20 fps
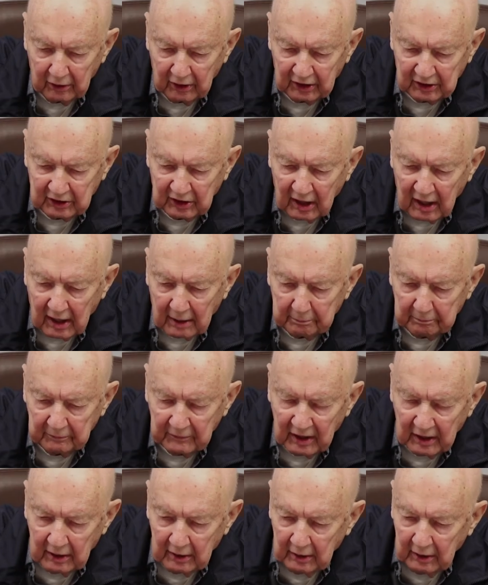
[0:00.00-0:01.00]
on the top
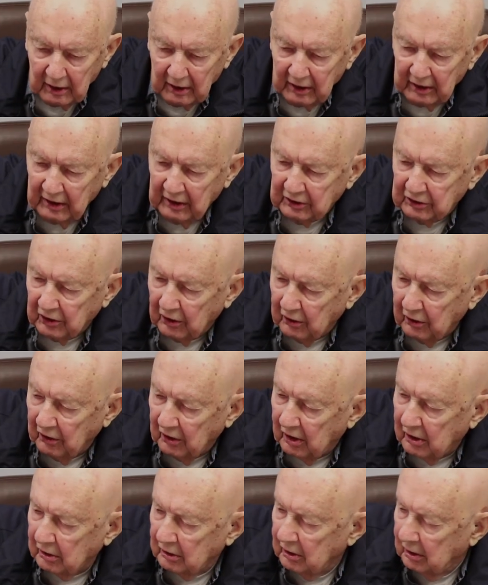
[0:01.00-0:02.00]
is a
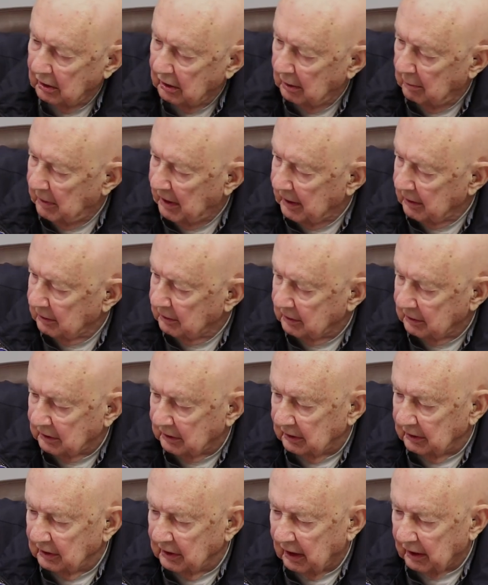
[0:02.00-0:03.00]
lug about
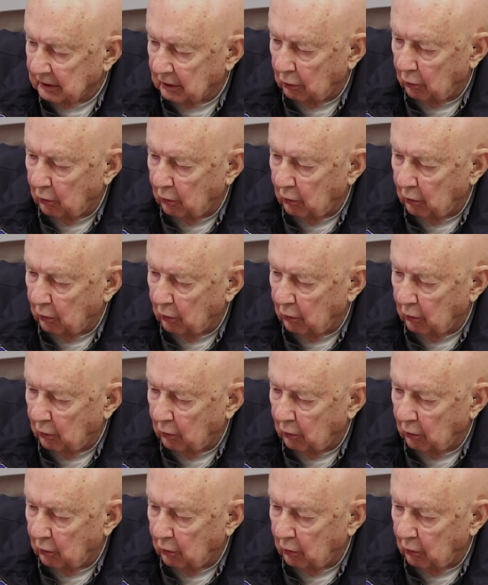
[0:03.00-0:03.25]
not